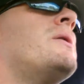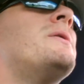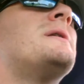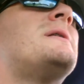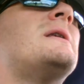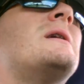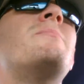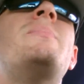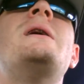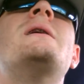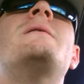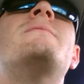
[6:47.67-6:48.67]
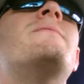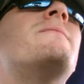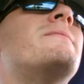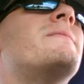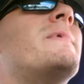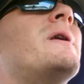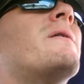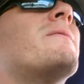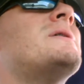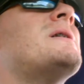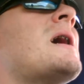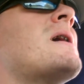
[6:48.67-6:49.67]
know this thing being,
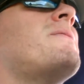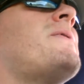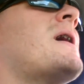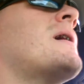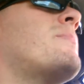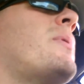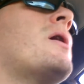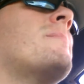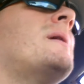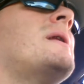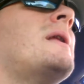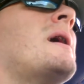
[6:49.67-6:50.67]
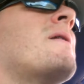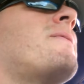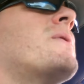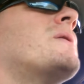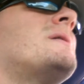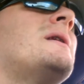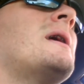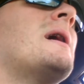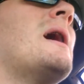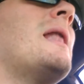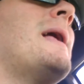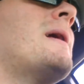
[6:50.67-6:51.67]
retired fire department and Air Force, it
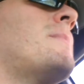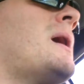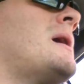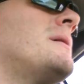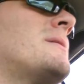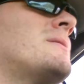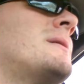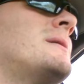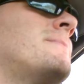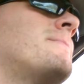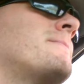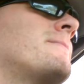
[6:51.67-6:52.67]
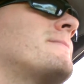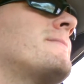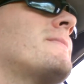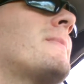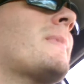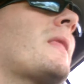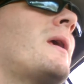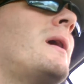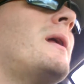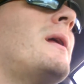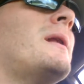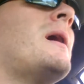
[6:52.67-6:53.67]
ain't got a lot of miles on it.
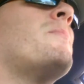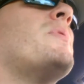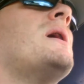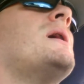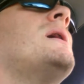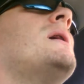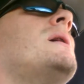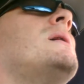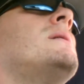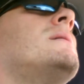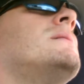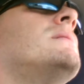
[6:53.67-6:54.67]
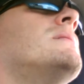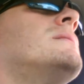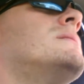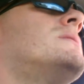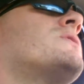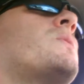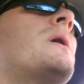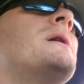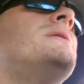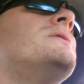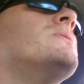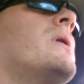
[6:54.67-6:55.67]
And I paid
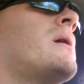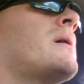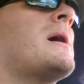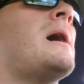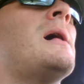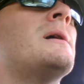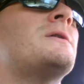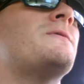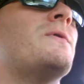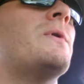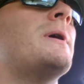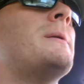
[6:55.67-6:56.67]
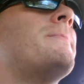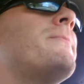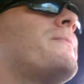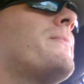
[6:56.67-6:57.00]
$2,200 for it.